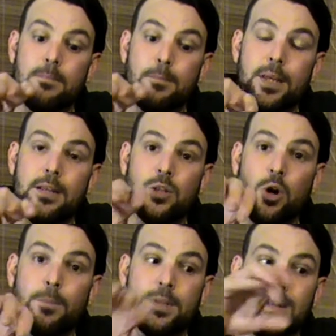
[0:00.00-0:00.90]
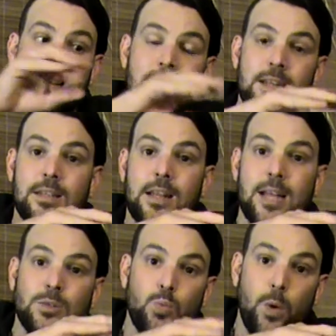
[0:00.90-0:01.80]
beers hops in it,
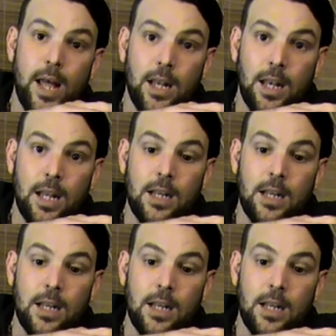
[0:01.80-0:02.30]
as well